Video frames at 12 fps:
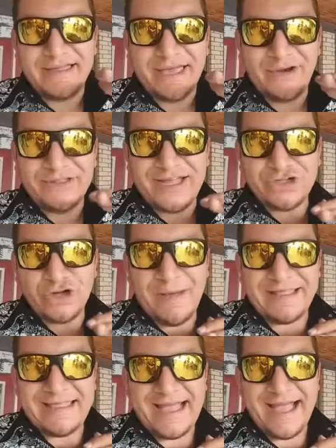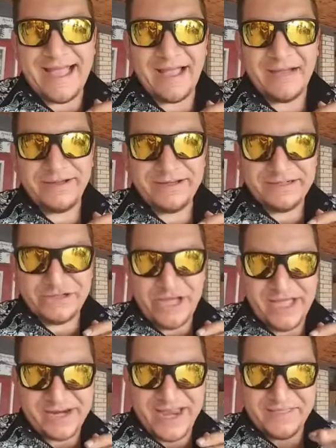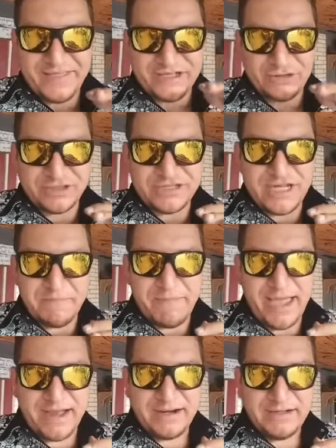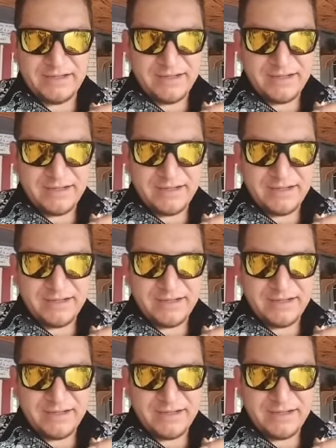¿Qué onda, Joe Banda? Jay Hernandez, what's up, man?